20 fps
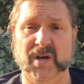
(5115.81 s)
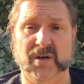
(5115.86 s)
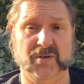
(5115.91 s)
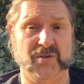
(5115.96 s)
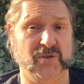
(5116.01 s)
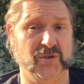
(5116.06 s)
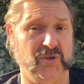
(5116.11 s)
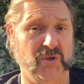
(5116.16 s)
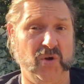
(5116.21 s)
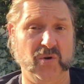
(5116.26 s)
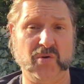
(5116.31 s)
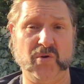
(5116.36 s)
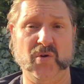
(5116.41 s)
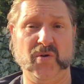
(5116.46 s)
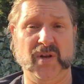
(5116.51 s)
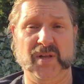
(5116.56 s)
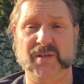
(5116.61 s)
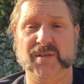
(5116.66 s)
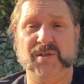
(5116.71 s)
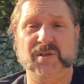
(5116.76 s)
so
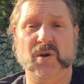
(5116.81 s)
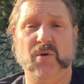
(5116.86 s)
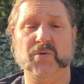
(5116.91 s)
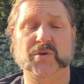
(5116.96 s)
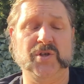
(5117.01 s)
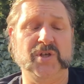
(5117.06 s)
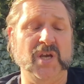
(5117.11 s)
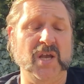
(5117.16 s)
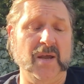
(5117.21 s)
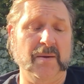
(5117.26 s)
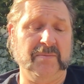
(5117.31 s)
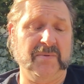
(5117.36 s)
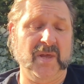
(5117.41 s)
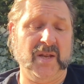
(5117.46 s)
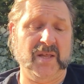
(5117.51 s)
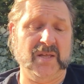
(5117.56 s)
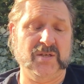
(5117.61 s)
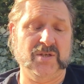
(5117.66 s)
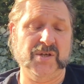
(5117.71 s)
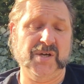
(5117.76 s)
good and so cheap that
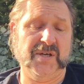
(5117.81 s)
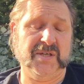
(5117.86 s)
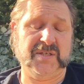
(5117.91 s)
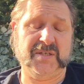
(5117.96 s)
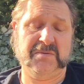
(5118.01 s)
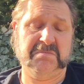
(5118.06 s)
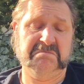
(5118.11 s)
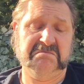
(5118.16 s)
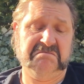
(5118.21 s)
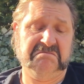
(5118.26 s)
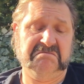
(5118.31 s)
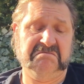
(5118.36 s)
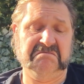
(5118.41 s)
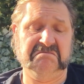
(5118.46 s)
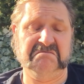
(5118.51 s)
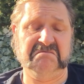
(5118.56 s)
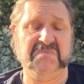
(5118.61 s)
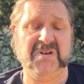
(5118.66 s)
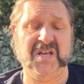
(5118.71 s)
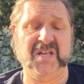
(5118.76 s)

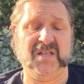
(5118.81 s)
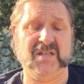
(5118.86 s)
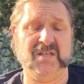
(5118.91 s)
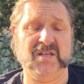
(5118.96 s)
it